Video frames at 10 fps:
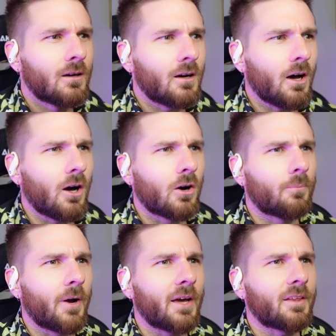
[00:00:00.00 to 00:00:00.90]
Oh
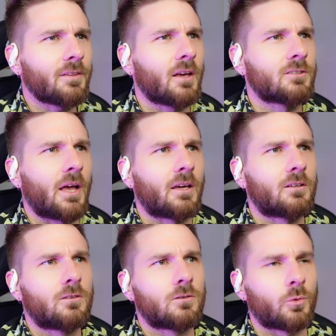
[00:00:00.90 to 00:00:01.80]
man, that thing's like
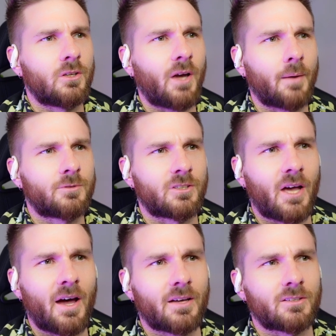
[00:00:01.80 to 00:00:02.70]
three times the
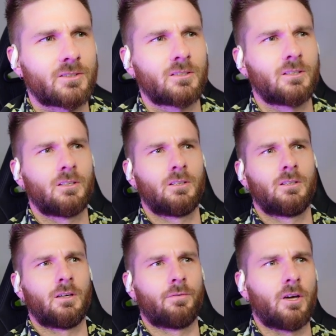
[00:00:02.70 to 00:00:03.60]
size
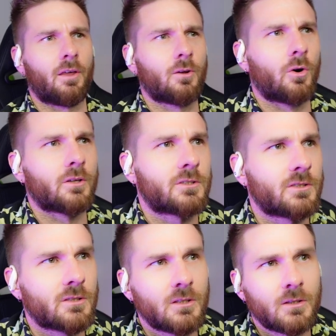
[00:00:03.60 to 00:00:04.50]
of the other ones.